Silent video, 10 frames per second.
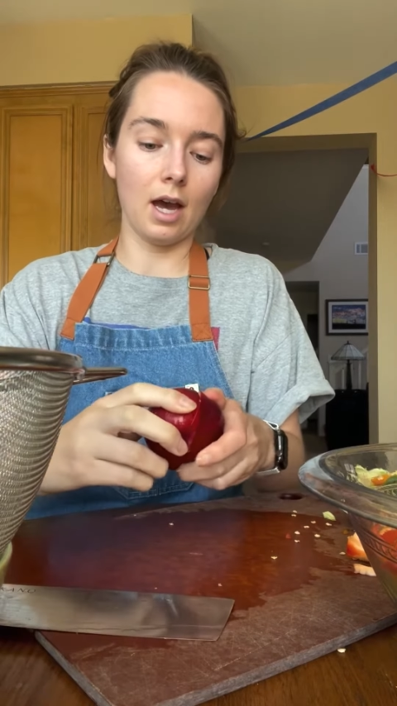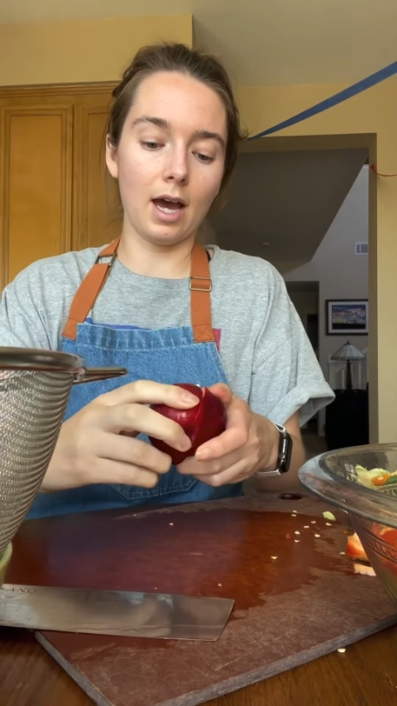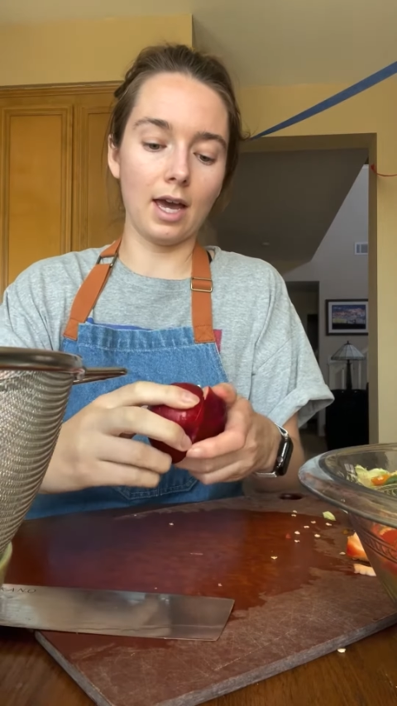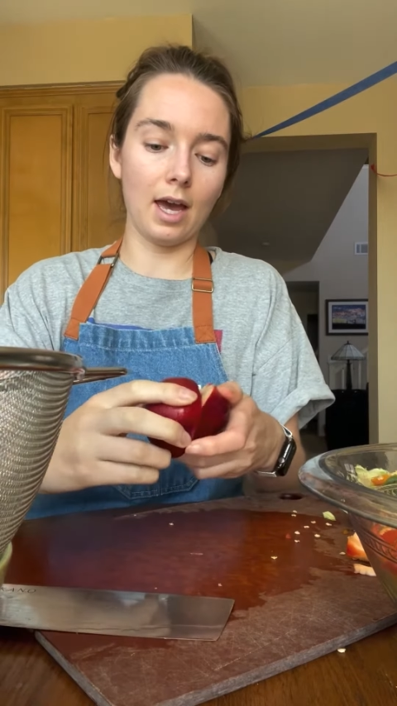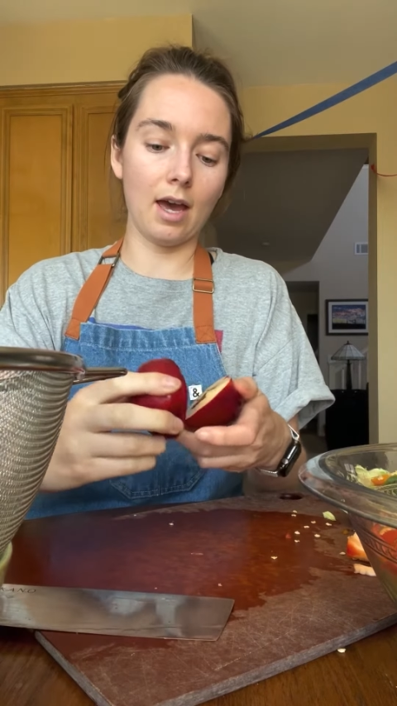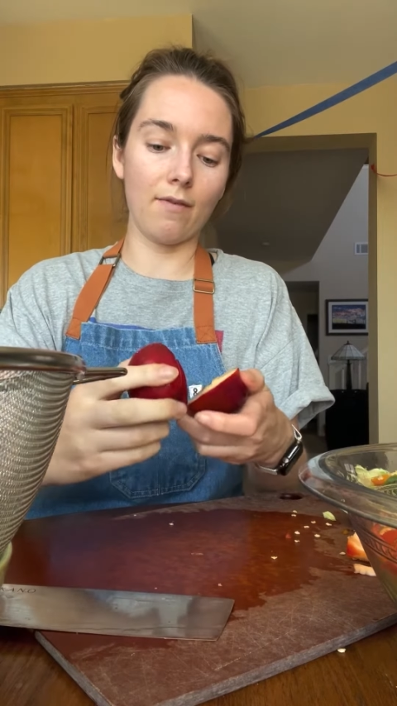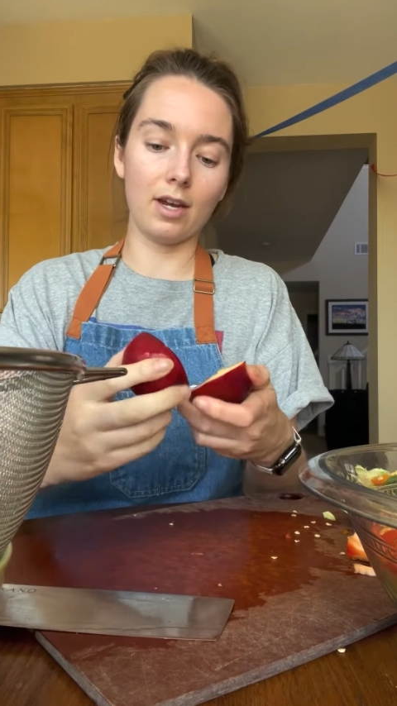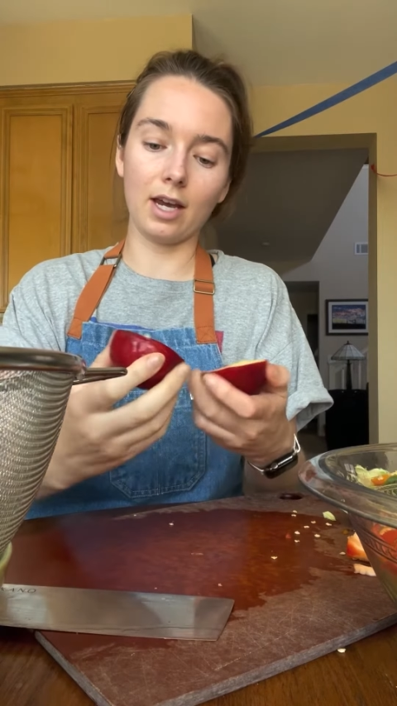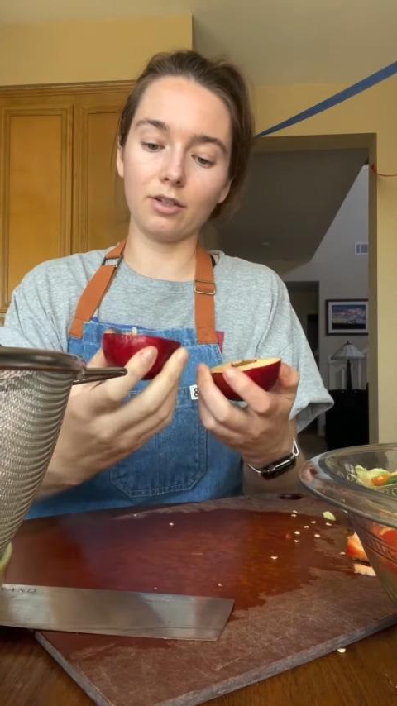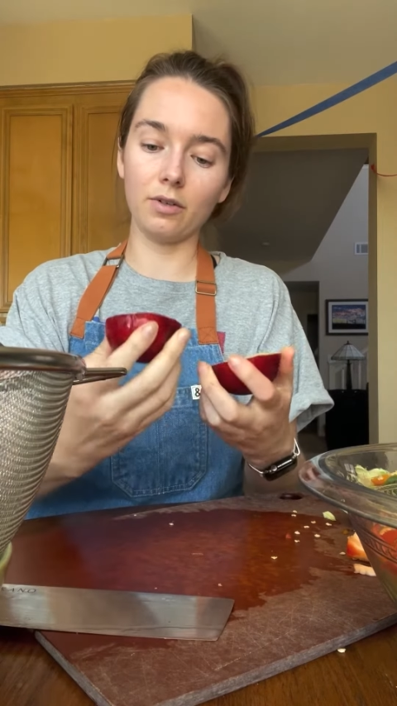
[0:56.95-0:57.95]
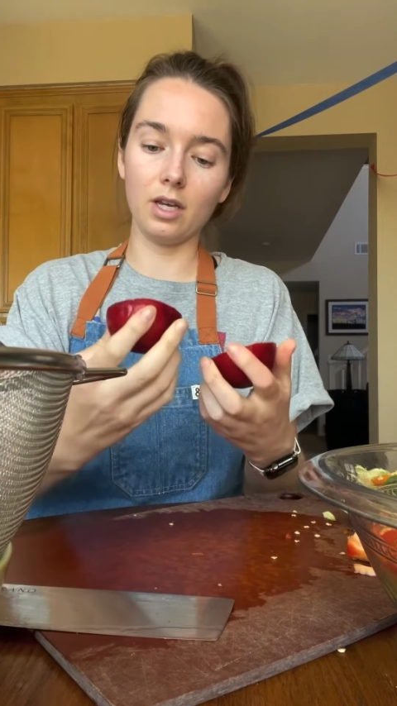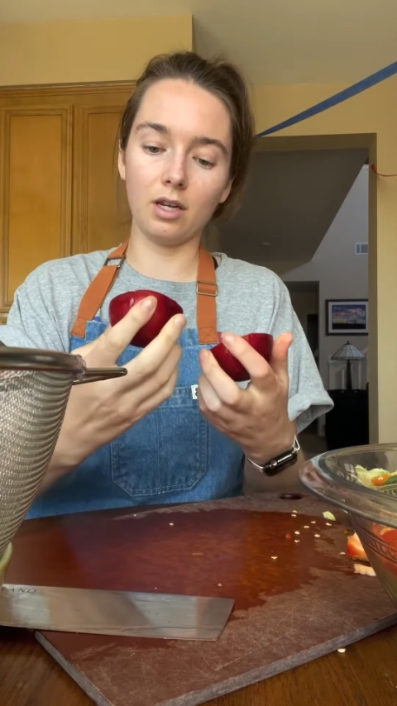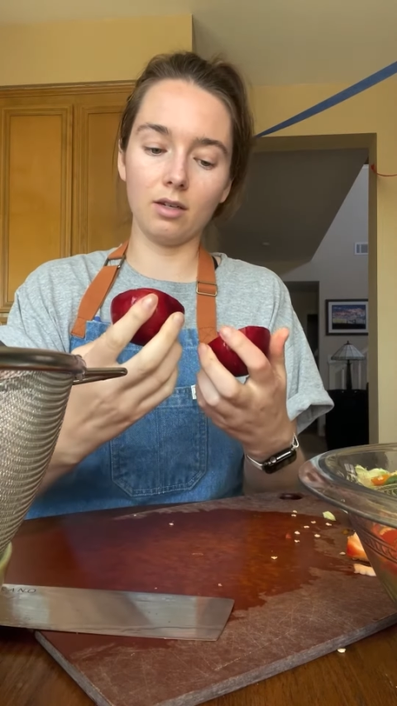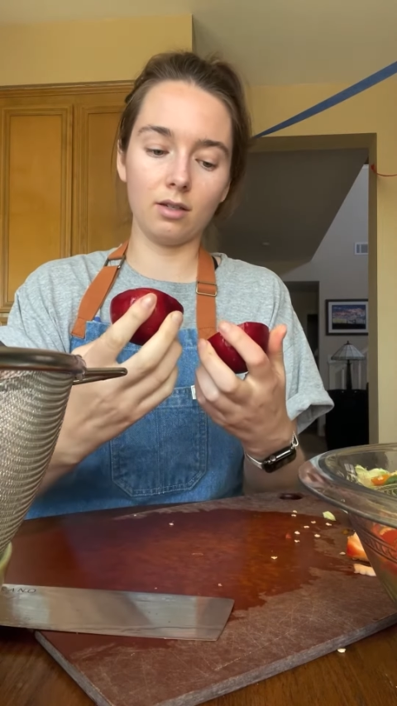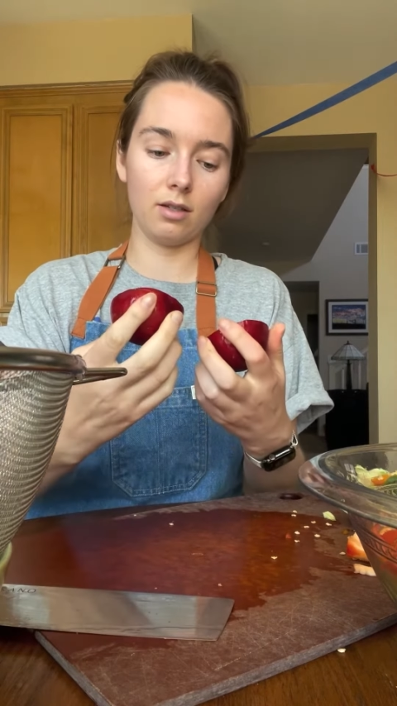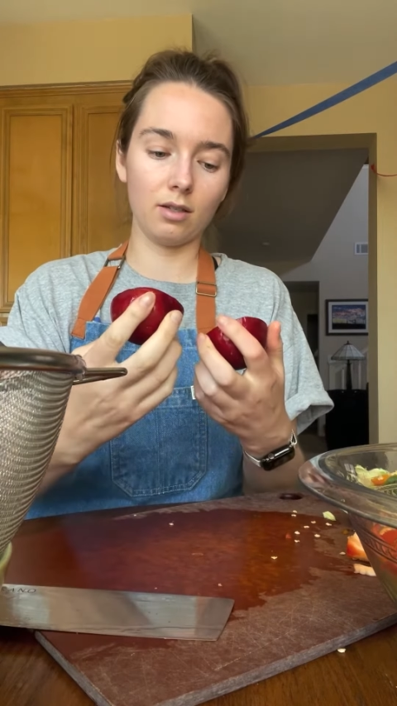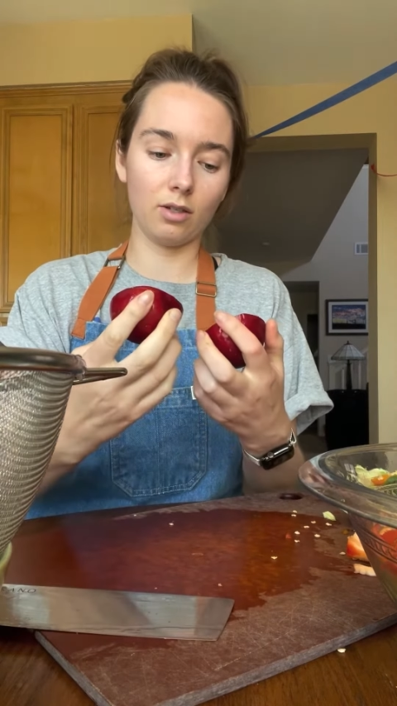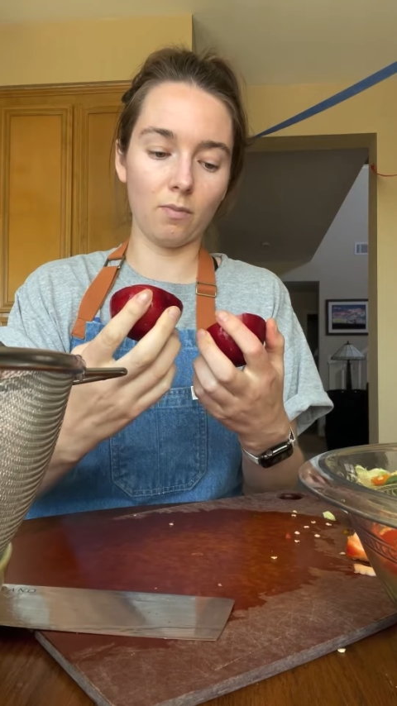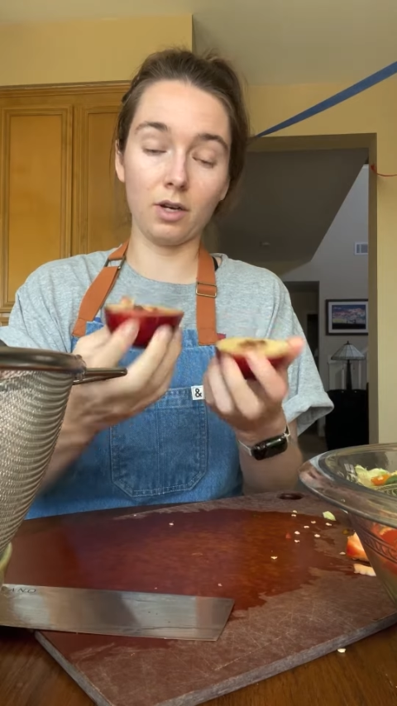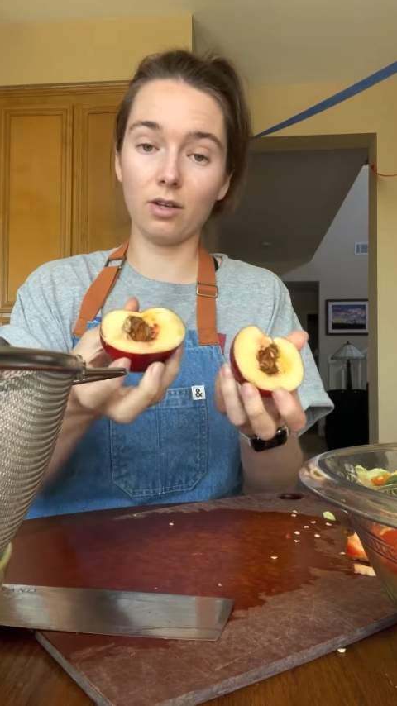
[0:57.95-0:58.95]
I have a nectarine,
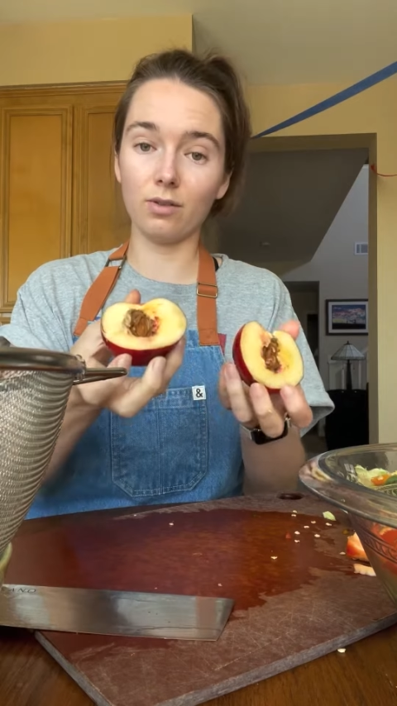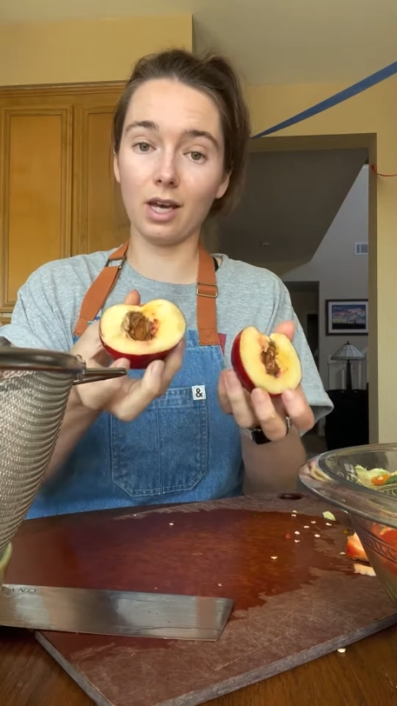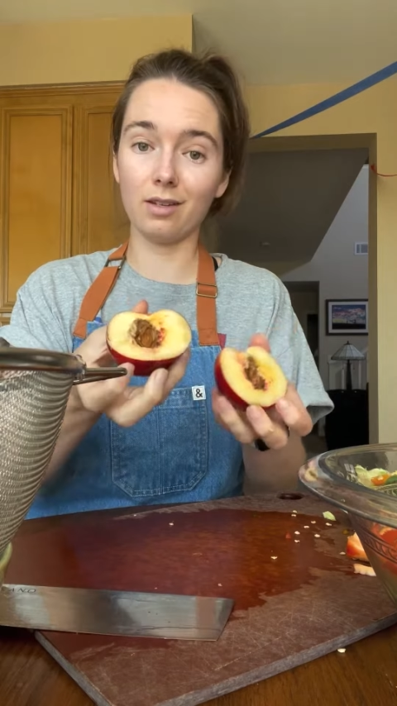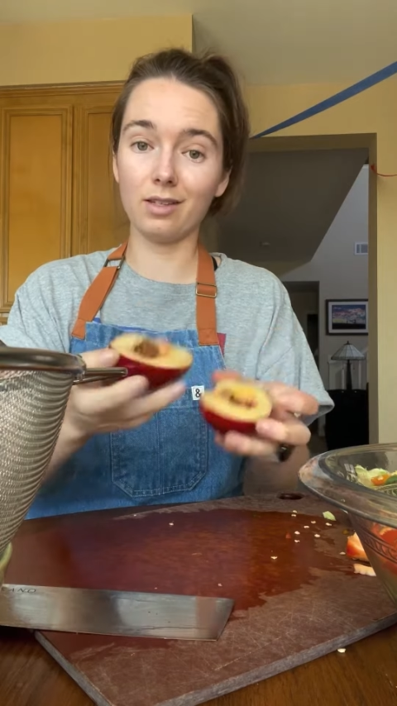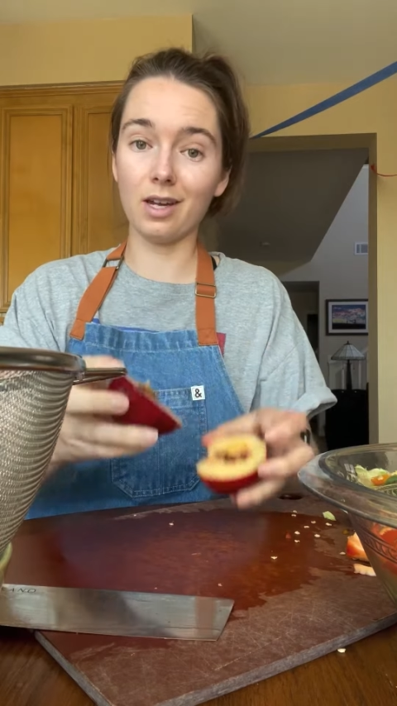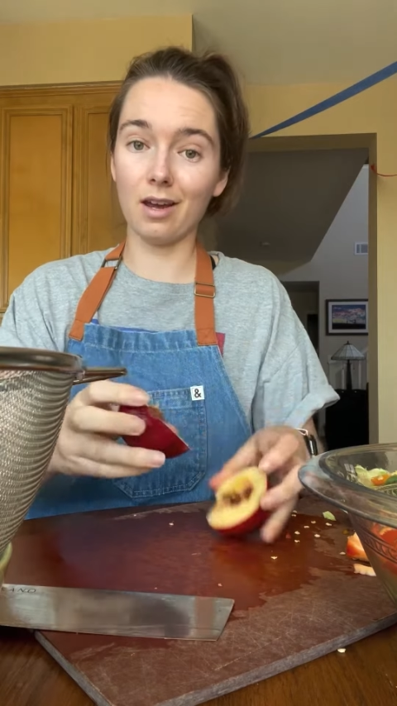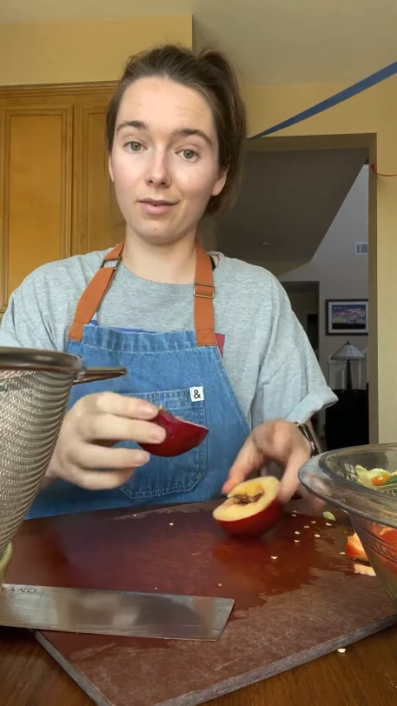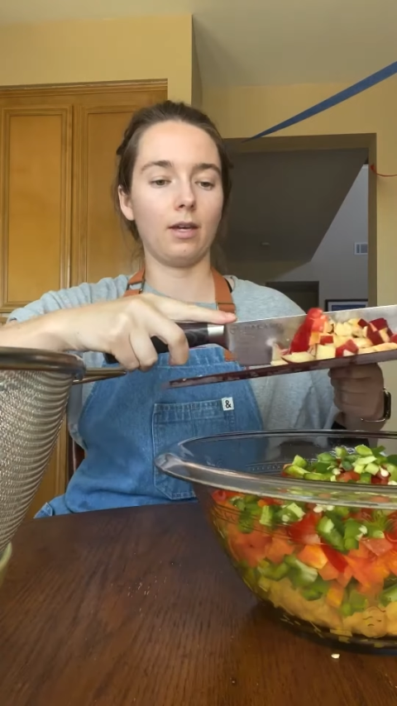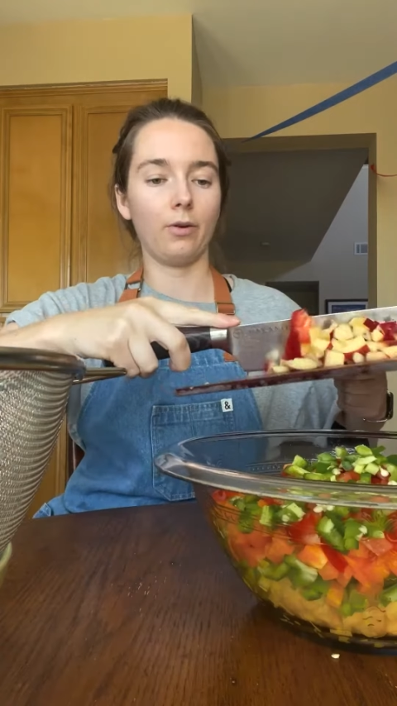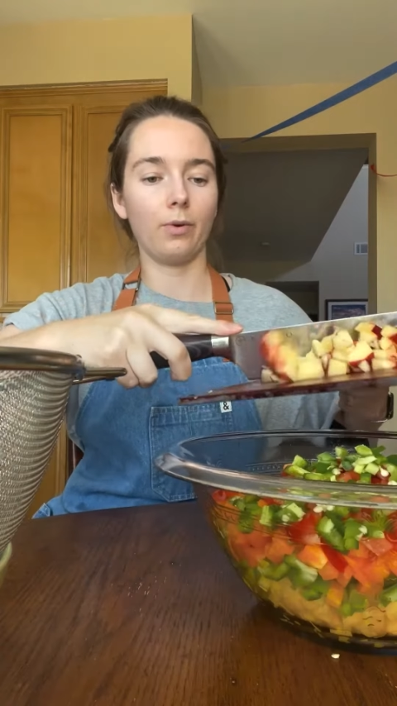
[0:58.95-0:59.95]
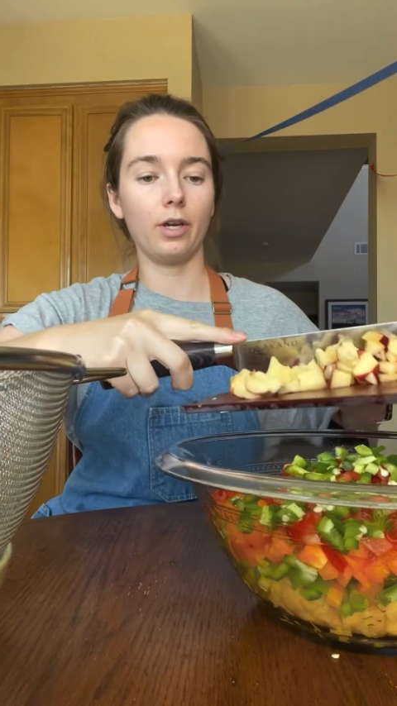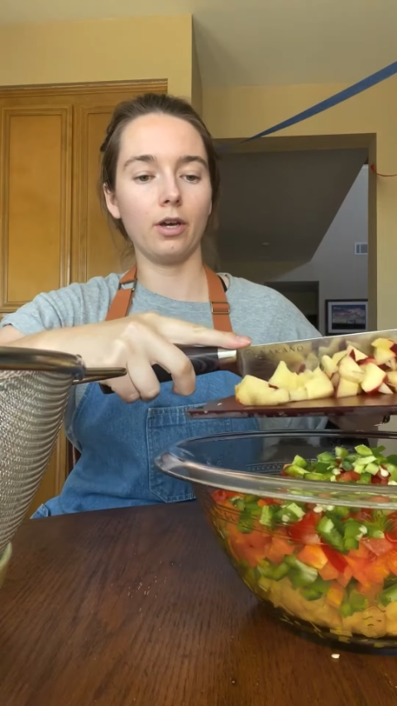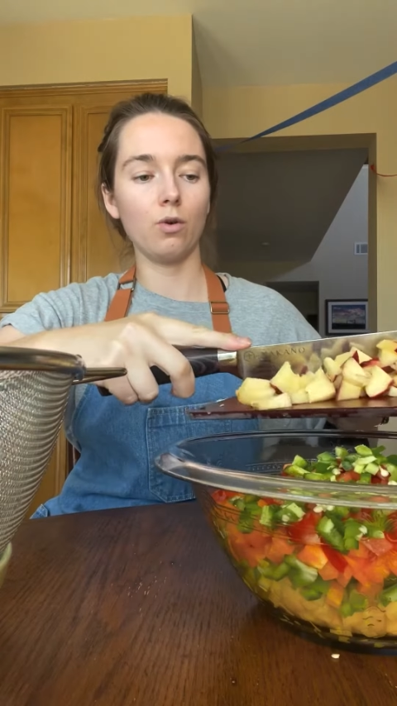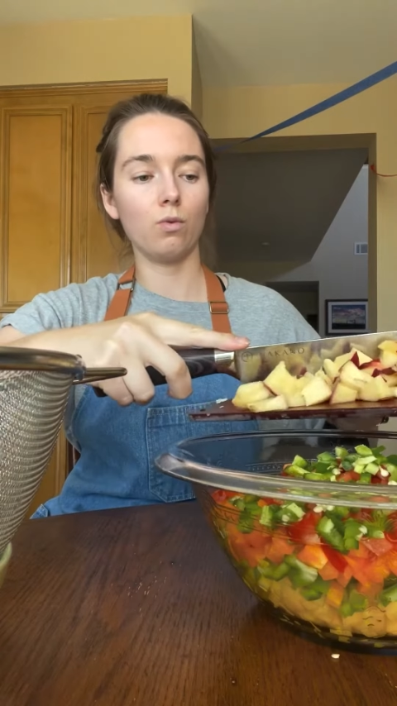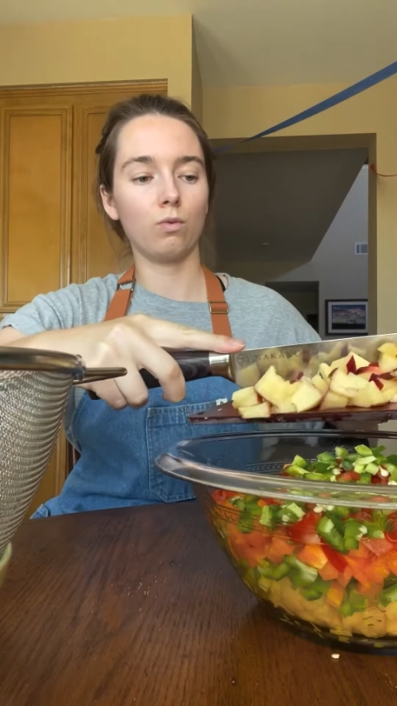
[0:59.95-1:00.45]
so I'm gonna use that instead. Here we go.